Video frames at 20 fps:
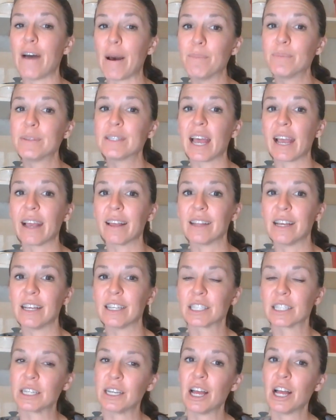
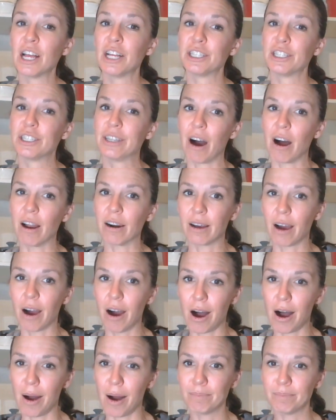
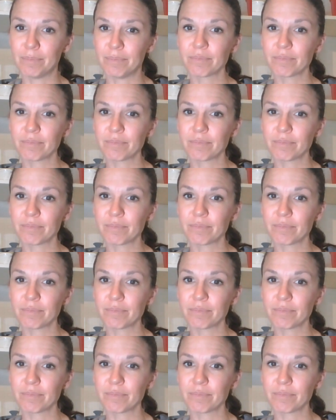femmecyclist.com.